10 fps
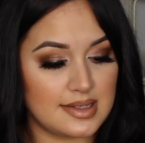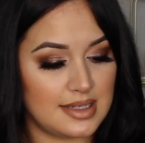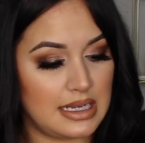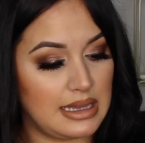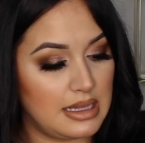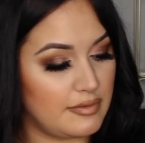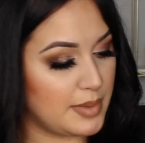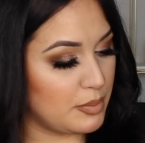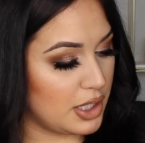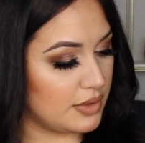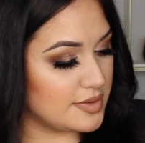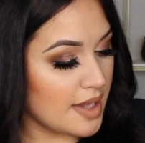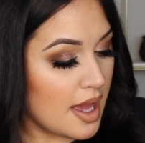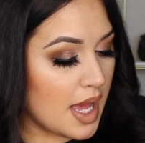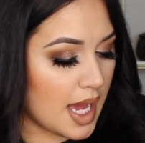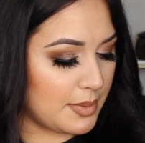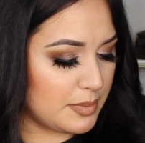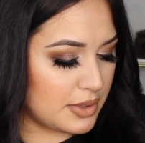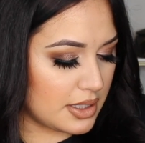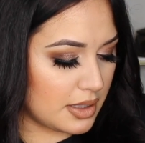I said, I love my browns. I'm
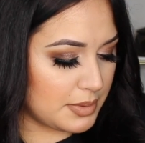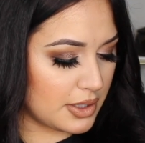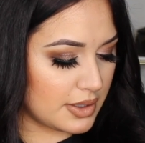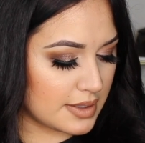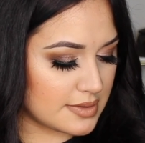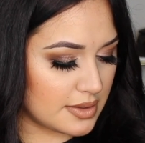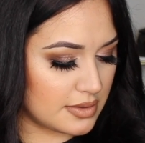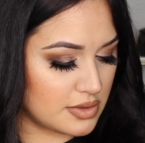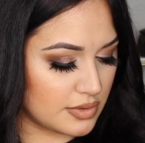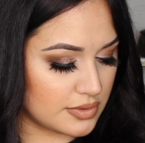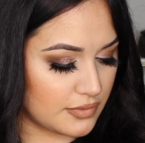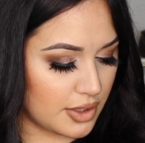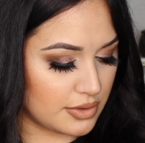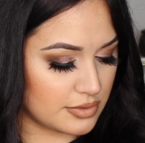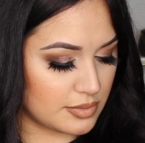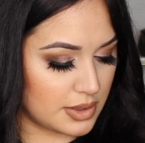gonna put it up here next to the Dose of Colors